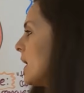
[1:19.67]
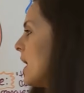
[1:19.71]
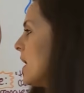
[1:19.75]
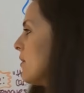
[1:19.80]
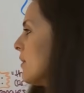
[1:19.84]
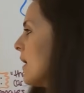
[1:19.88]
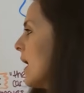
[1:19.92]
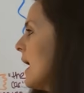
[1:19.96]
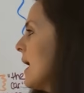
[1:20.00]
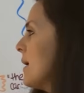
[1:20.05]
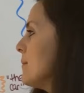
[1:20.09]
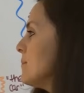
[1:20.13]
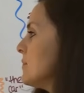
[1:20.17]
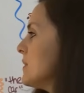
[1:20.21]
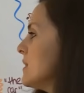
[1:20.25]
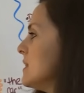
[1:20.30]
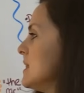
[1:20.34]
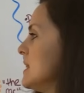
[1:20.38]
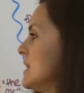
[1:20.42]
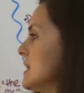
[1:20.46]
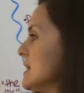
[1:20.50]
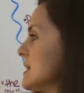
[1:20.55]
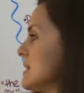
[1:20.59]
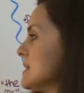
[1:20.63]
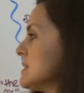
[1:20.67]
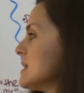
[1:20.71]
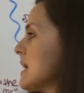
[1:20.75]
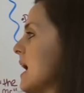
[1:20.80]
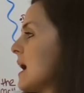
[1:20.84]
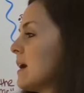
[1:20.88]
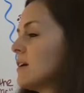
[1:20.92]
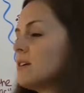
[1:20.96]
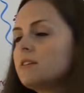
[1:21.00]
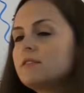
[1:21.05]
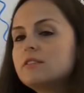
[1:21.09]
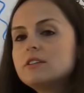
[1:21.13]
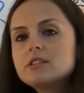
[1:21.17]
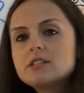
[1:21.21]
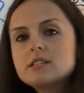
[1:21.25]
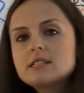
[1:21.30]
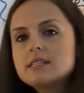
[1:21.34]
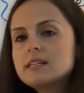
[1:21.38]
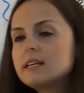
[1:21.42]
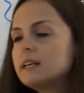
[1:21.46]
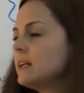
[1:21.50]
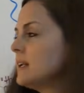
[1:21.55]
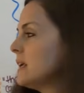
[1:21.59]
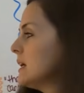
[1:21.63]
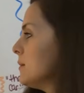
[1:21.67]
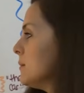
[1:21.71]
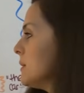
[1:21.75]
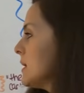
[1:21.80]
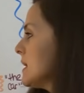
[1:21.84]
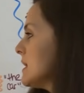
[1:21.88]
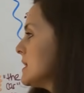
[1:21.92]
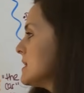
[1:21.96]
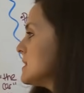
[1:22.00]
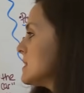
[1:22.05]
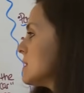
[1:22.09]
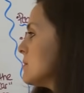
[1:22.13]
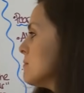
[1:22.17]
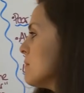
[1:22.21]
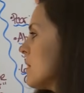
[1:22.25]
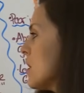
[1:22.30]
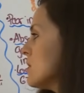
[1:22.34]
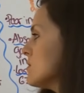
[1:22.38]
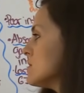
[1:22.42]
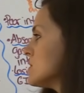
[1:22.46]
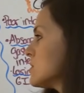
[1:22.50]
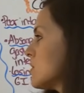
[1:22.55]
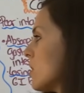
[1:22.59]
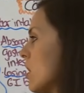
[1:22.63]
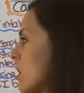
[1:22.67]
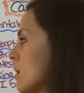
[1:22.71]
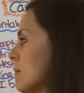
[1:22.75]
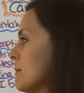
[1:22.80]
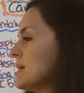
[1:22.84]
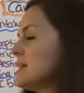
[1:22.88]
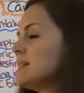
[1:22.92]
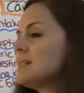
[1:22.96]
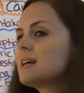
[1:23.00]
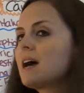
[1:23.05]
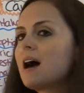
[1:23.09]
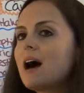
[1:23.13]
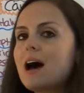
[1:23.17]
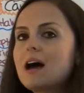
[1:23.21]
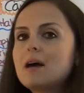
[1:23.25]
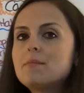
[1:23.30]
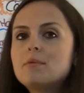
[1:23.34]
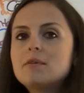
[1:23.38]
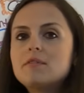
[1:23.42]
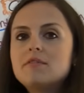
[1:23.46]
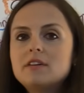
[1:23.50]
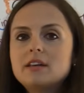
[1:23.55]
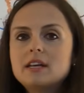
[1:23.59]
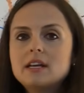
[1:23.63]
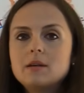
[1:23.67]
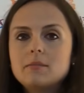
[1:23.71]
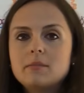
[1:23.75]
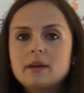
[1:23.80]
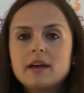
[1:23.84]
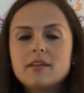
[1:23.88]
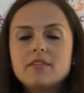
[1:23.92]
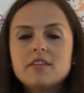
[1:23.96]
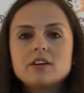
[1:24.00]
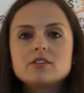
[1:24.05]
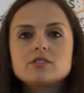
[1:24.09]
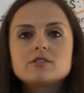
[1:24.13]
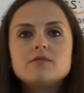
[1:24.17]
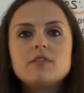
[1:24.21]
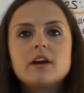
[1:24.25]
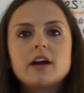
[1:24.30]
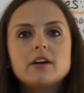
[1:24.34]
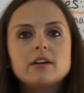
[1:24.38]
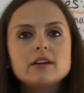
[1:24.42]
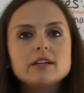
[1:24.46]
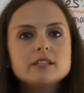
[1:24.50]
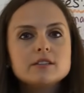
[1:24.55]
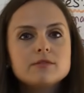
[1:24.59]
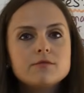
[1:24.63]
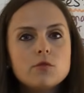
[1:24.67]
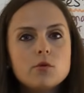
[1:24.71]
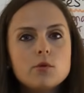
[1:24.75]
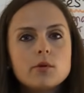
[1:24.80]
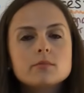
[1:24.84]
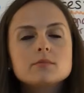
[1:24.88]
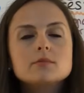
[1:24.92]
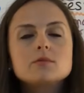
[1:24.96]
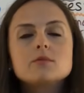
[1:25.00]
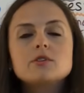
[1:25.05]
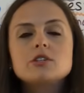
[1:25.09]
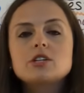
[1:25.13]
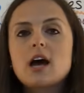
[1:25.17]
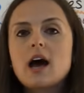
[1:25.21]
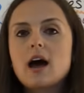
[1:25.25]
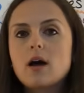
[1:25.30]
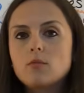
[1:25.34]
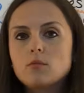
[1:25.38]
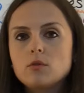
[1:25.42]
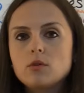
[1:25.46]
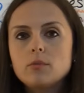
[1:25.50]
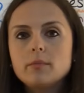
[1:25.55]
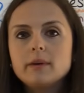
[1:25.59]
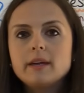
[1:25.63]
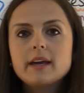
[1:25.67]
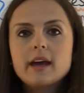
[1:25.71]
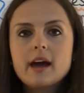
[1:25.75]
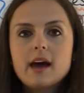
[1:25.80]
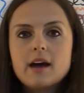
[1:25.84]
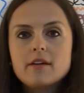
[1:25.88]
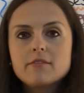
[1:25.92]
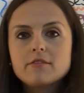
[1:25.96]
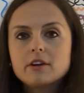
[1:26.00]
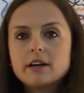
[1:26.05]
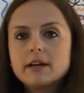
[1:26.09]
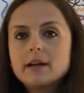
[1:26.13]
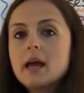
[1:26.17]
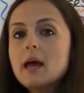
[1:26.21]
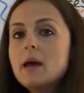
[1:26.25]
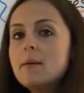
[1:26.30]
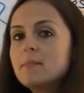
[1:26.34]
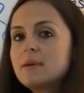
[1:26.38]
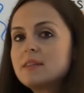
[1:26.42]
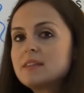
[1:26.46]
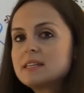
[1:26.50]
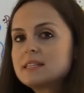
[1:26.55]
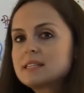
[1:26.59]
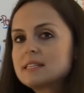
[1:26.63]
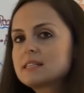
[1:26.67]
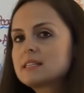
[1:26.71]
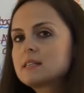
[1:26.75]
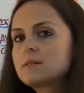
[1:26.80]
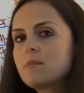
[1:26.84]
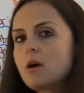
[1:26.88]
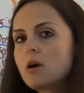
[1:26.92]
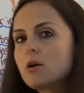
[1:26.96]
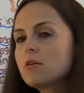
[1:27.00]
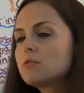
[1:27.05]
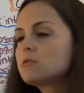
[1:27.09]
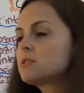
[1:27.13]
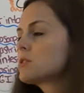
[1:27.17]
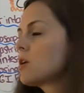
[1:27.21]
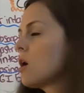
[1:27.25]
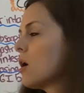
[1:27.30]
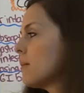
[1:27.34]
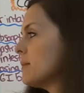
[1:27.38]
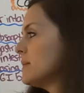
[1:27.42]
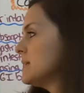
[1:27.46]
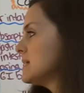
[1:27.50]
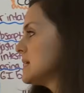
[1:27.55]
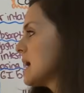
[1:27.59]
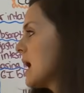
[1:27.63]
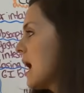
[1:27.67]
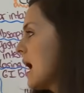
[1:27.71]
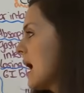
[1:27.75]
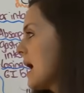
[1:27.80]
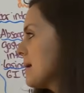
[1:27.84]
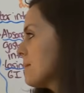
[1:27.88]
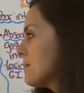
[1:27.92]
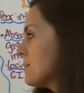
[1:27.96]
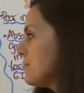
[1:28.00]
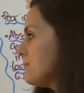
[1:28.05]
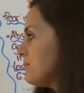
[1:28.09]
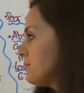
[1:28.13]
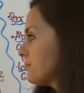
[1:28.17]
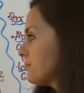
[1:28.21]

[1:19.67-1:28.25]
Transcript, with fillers: Okay, this iron deficiency anemia is the most common type of anemia. There's various forms which I will be covering, but this is the most common type.